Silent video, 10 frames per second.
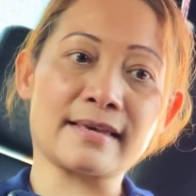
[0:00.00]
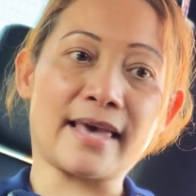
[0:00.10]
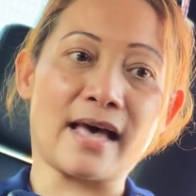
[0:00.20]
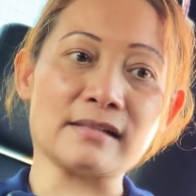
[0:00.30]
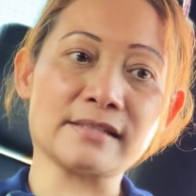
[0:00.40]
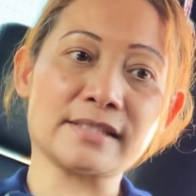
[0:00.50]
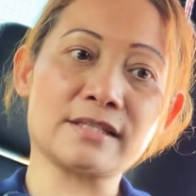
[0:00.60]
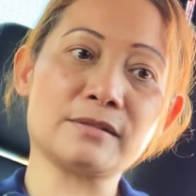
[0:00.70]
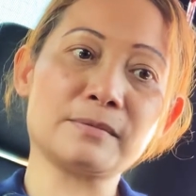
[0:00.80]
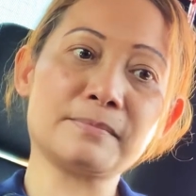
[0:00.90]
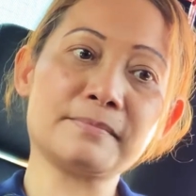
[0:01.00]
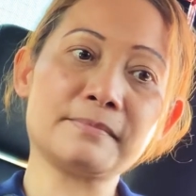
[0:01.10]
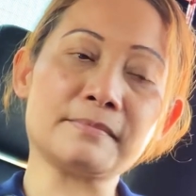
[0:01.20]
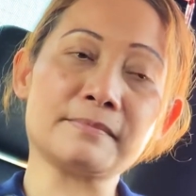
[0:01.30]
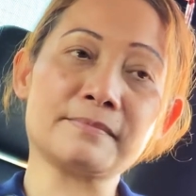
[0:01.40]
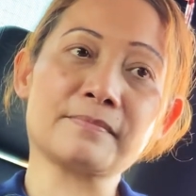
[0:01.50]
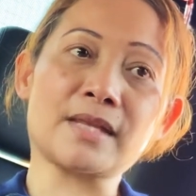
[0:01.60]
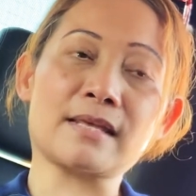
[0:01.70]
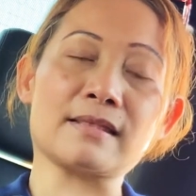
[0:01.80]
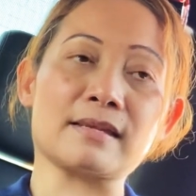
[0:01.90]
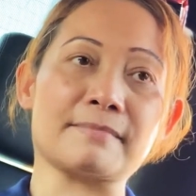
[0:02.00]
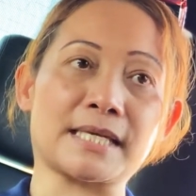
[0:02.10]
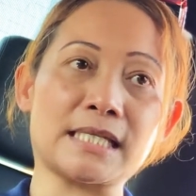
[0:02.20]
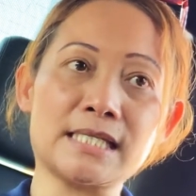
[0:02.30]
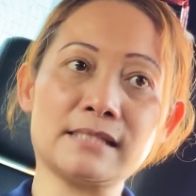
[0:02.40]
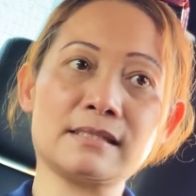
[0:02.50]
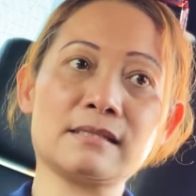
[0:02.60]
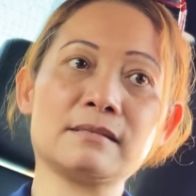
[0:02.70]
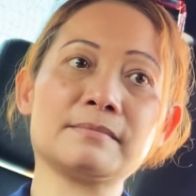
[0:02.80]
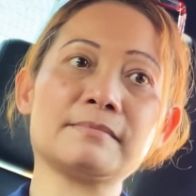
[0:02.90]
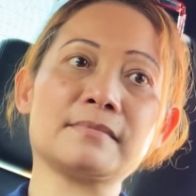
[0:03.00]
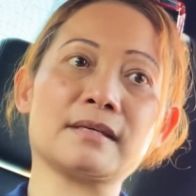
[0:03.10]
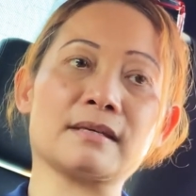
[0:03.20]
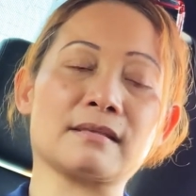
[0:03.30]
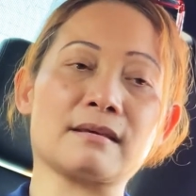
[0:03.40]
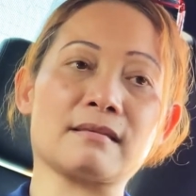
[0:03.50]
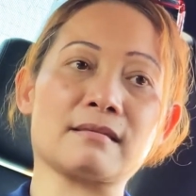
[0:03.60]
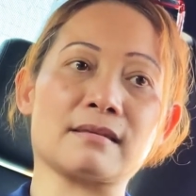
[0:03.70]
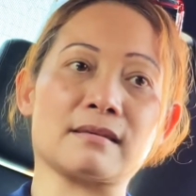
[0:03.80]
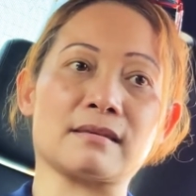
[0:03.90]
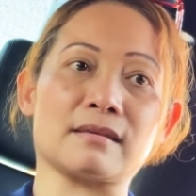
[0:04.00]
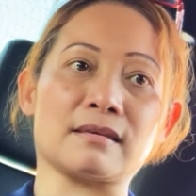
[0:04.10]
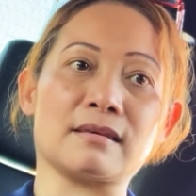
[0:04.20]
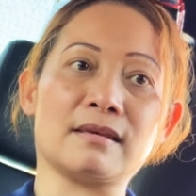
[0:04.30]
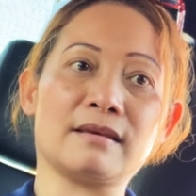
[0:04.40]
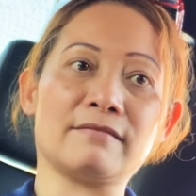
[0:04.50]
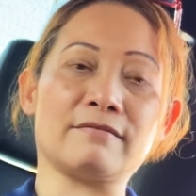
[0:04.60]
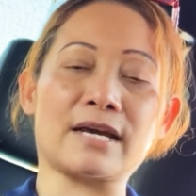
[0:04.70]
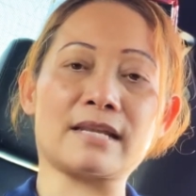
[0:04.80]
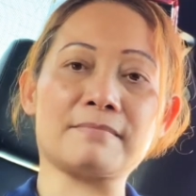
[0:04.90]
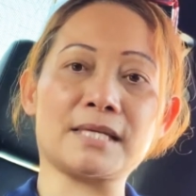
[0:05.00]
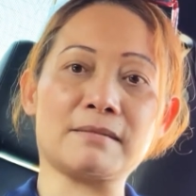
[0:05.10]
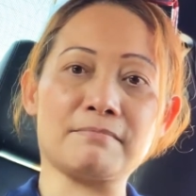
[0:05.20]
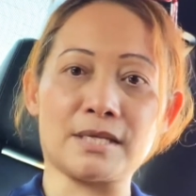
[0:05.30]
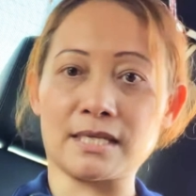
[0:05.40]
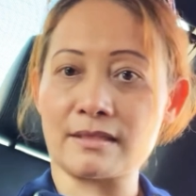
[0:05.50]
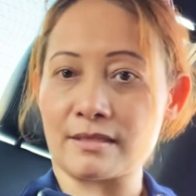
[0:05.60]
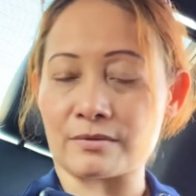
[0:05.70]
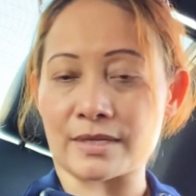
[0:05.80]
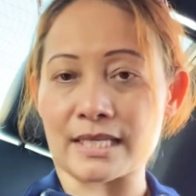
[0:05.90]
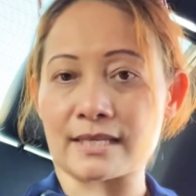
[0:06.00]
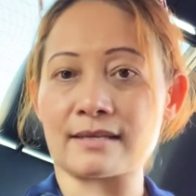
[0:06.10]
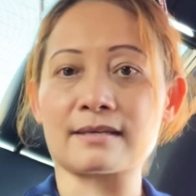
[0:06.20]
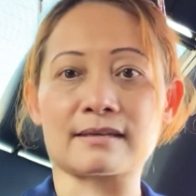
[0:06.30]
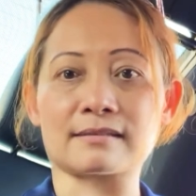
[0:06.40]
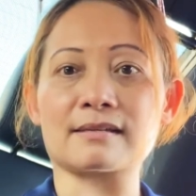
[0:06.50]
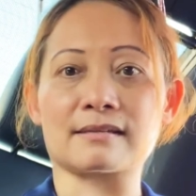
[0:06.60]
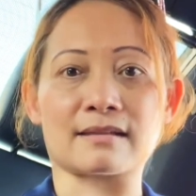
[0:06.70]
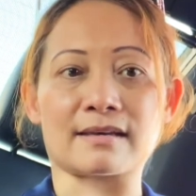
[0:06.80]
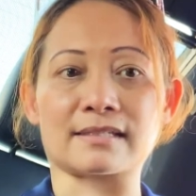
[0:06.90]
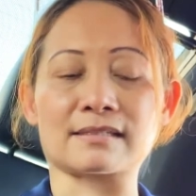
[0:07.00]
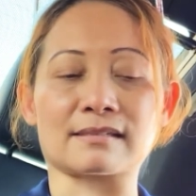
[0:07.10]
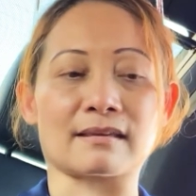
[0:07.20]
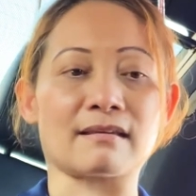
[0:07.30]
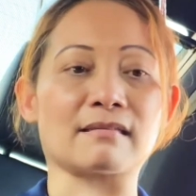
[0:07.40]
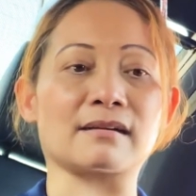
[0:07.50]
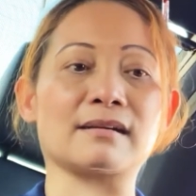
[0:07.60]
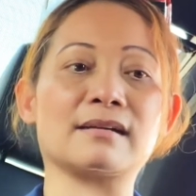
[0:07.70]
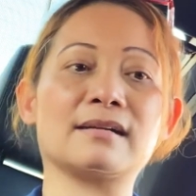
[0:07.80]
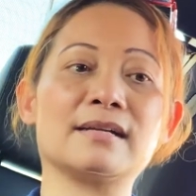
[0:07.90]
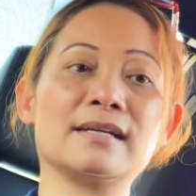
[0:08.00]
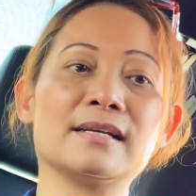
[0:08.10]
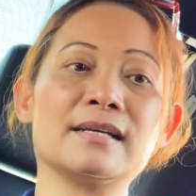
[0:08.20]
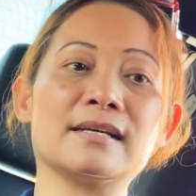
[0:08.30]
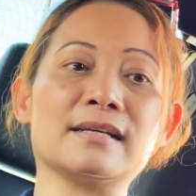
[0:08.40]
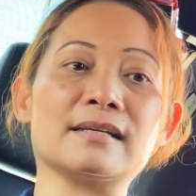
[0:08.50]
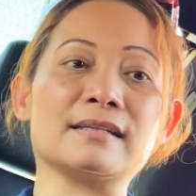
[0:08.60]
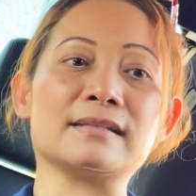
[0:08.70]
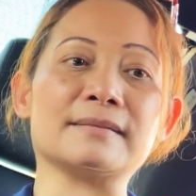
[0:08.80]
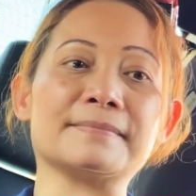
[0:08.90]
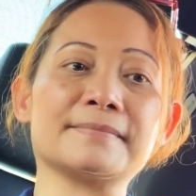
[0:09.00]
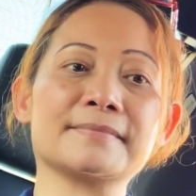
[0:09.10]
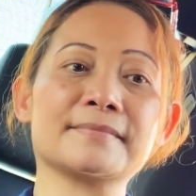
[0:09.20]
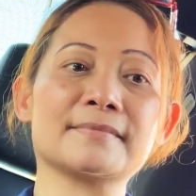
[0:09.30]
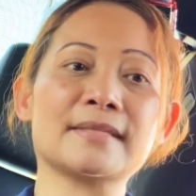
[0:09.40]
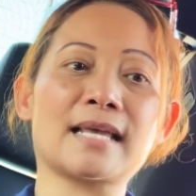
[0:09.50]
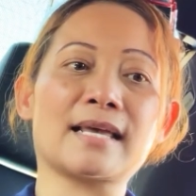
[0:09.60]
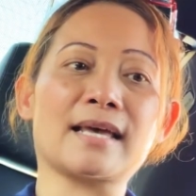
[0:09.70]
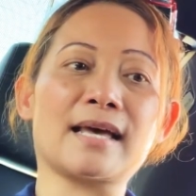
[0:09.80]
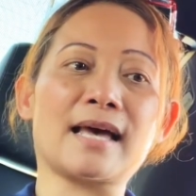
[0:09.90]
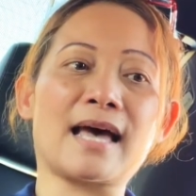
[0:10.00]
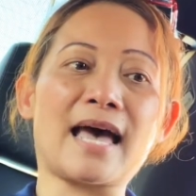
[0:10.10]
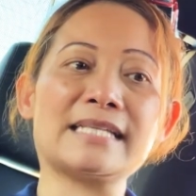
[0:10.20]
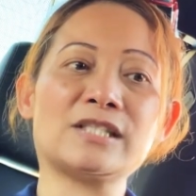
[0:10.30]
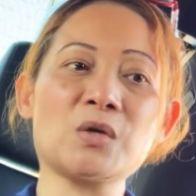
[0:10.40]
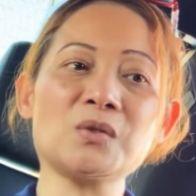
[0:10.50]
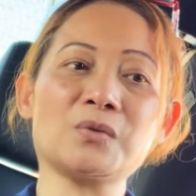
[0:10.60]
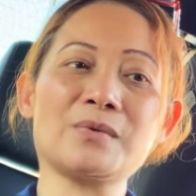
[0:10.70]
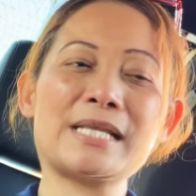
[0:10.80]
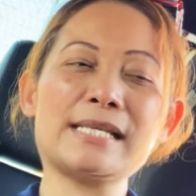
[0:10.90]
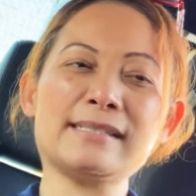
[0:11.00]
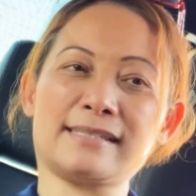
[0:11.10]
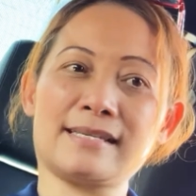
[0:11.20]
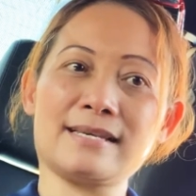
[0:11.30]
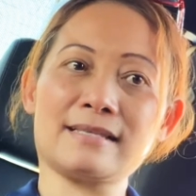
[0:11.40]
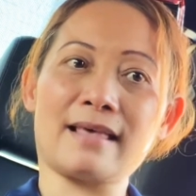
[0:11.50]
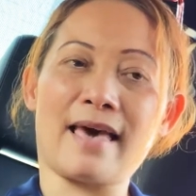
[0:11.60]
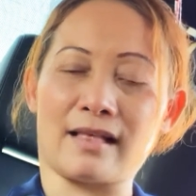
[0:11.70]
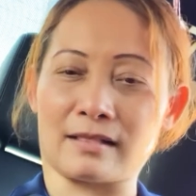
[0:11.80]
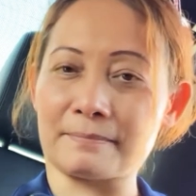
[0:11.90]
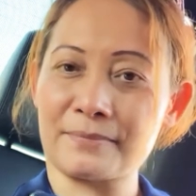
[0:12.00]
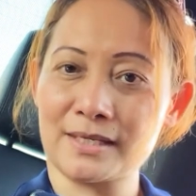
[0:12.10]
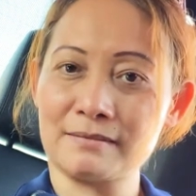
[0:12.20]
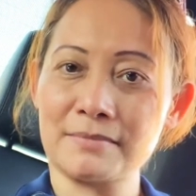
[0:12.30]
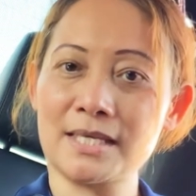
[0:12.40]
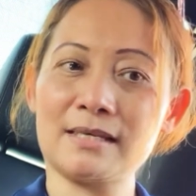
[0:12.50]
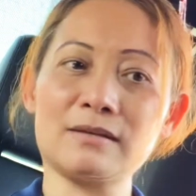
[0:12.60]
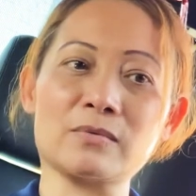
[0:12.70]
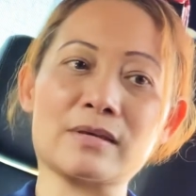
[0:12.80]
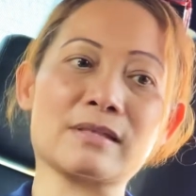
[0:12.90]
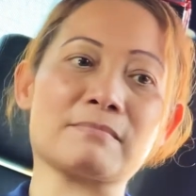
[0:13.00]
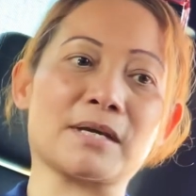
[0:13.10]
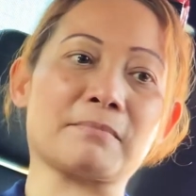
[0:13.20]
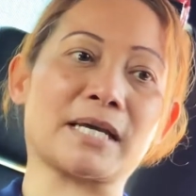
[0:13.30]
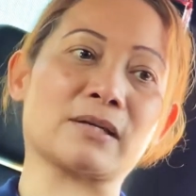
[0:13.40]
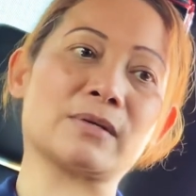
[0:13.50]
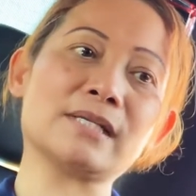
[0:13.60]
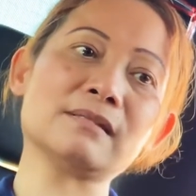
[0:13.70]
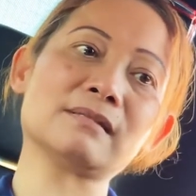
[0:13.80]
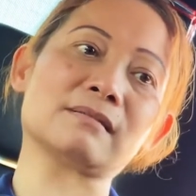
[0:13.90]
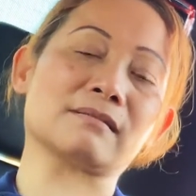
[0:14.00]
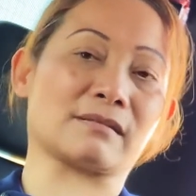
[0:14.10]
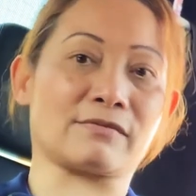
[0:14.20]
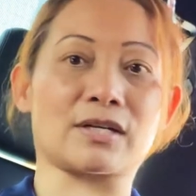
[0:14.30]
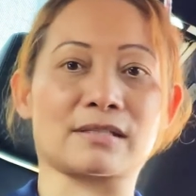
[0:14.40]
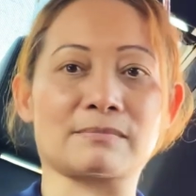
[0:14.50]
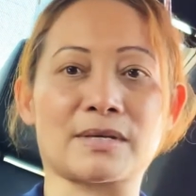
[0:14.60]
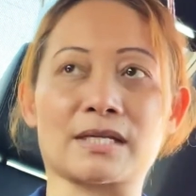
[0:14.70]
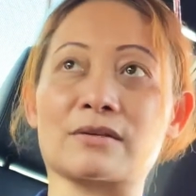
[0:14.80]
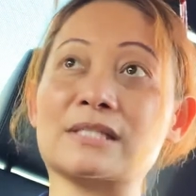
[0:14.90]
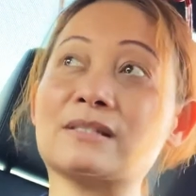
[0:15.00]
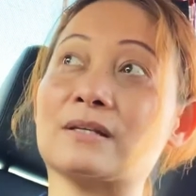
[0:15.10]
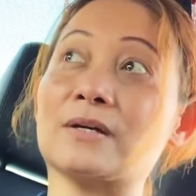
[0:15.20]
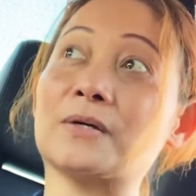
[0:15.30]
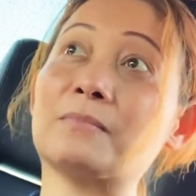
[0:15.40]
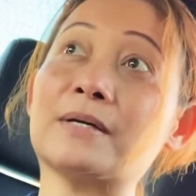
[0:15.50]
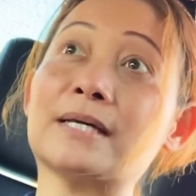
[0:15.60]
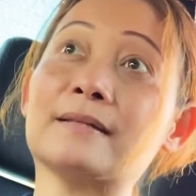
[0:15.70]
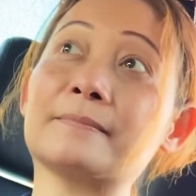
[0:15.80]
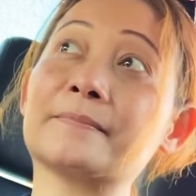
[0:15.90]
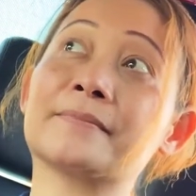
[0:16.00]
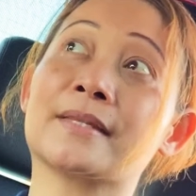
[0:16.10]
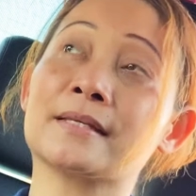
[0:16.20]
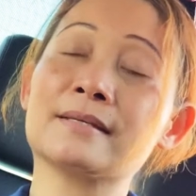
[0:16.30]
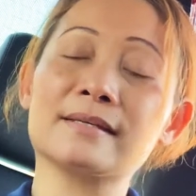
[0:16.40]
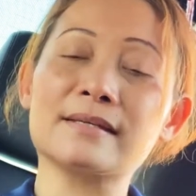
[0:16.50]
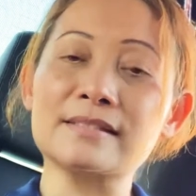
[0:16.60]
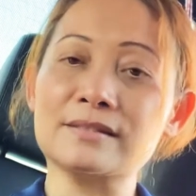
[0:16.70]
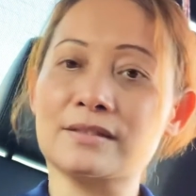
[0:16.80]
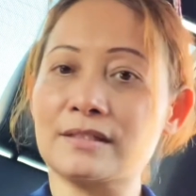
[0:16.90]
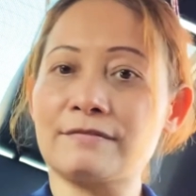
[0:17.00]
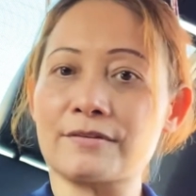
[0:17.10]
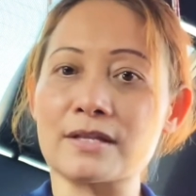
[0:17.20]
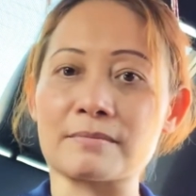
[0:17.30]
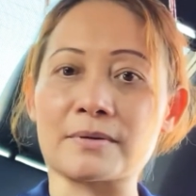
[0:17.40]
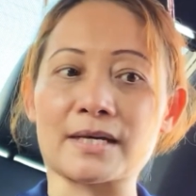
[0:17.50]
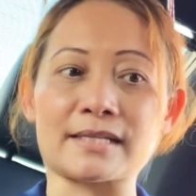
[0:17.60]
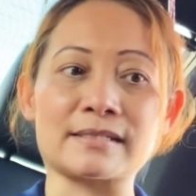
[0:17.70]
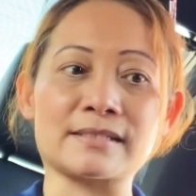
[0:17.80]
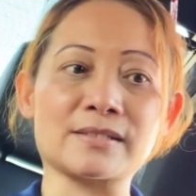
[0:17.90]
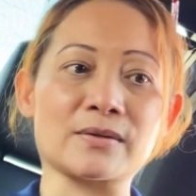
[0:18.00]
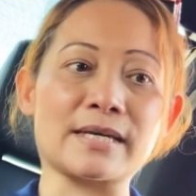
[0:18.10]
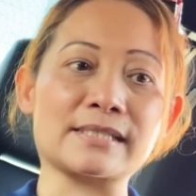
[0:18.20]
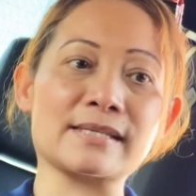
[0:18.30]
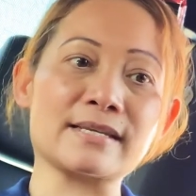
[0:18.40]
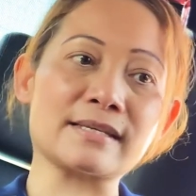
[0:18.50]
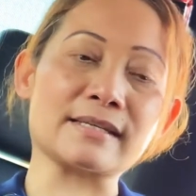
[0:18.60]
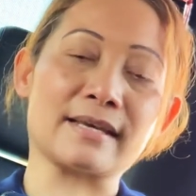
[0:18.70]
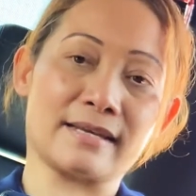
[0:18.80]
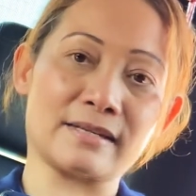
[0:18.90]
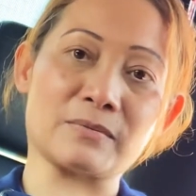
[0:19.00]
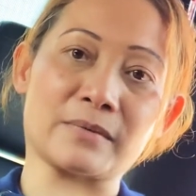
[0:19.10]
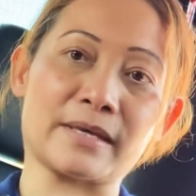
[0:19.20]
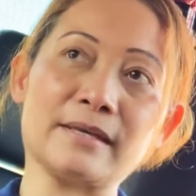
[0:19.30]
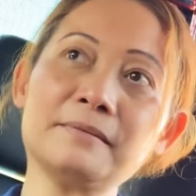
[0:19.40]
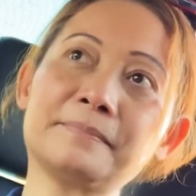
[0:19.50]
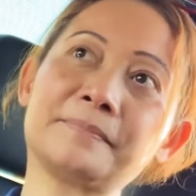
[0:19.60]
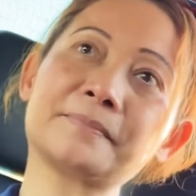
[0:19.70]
calcium, the magnesium, and then the vitamin B3 at night together. I don't really see it helping me with my migraines, as far as migraines go, but it's good for the body, so I take it anyway.